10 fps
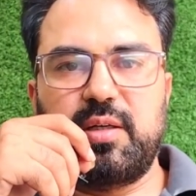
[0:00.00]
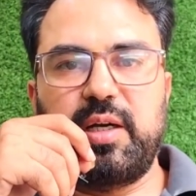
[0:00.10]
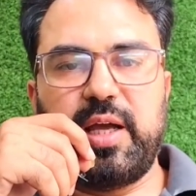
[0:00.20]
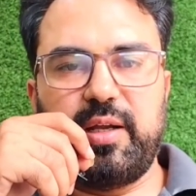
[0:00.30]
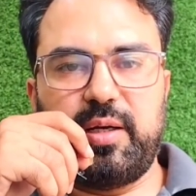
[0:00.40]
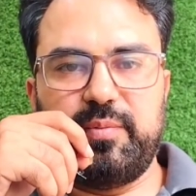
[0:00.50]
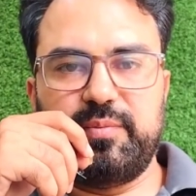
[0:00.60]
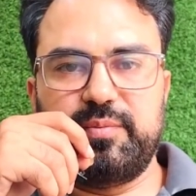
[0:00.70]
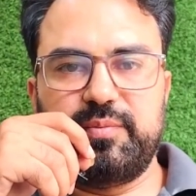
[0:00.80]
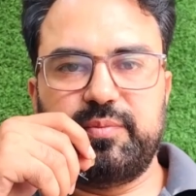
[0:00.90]
diagram
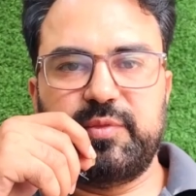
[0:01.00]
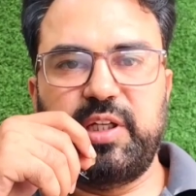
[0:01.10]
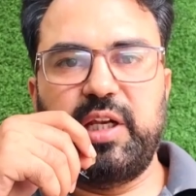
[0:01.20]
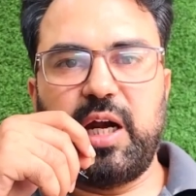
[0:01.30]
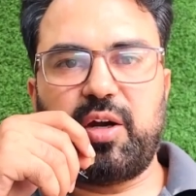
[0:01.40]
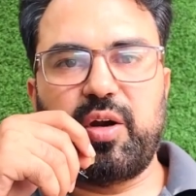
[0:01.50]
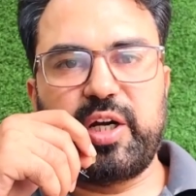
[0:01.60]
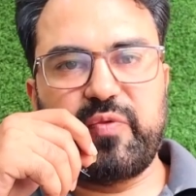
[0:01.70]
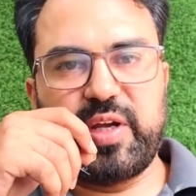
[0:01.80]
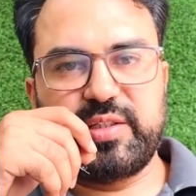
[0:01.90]
in
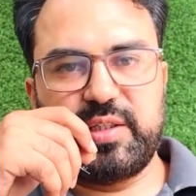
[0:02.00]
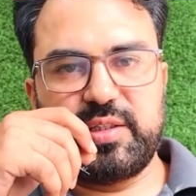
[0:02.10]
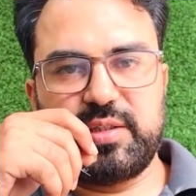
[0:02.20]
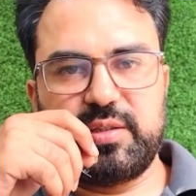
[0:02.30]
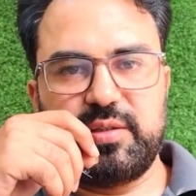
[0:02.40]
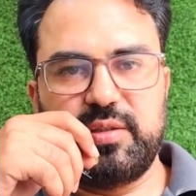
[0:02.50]
electronic devices.